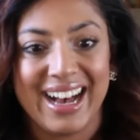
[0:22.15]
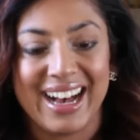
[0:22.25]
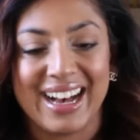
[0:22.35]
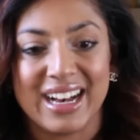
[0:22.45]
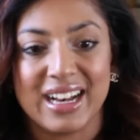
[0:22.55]

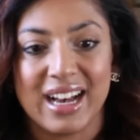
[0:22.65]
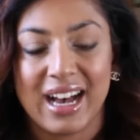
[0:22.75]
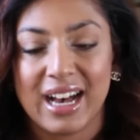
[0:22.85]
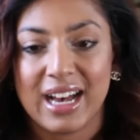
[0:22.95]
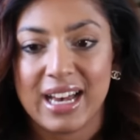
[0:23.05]

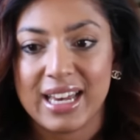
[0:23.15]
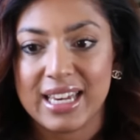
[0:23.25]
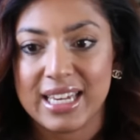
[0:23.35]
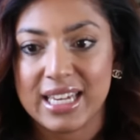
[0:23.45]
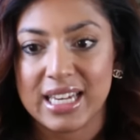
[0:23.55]

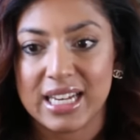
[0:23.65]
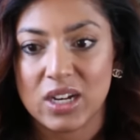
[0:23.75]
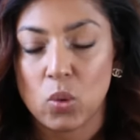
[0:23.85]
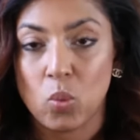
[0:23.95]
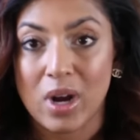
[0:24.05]

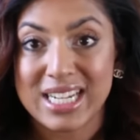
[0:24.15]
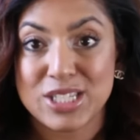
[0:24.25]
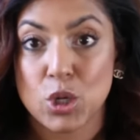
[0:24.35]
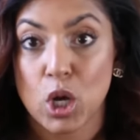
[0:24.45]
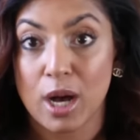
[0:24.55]
I
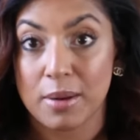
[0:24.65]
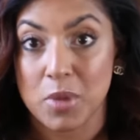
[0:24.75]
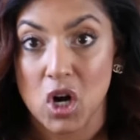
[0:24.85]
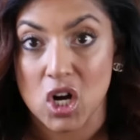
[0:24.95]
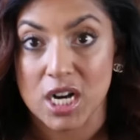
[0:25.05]
wanted to
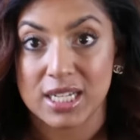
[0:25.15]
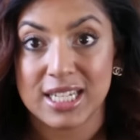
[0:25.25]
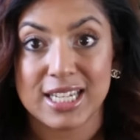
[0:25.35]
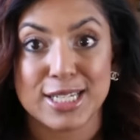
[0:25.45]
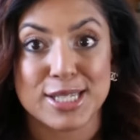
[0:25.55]
come
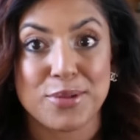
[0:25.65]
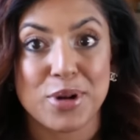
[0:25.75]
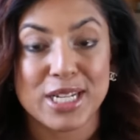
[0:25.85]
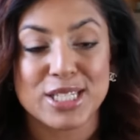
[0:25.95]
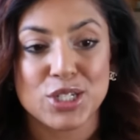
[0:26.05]
on because I
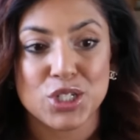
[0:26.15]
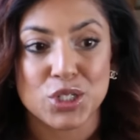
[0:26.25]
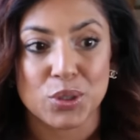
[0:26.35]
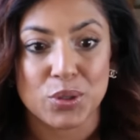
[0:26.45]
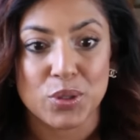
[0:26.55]
wanted to
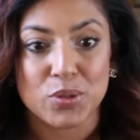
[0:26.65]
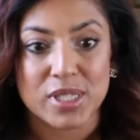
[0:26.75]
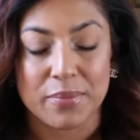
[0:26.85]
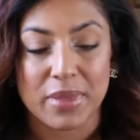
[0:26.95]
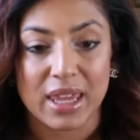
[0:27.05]
show you
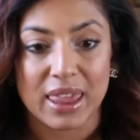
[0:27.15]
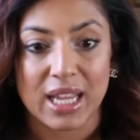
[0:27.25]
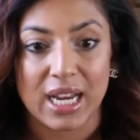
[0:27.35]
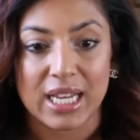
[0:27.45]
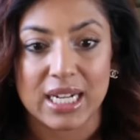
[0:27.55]
something
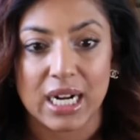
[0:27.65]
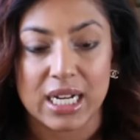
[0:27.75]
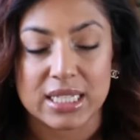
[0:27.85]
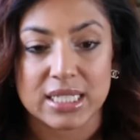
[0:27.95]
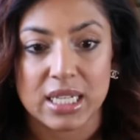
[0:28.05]
that I
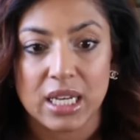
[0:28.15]
got.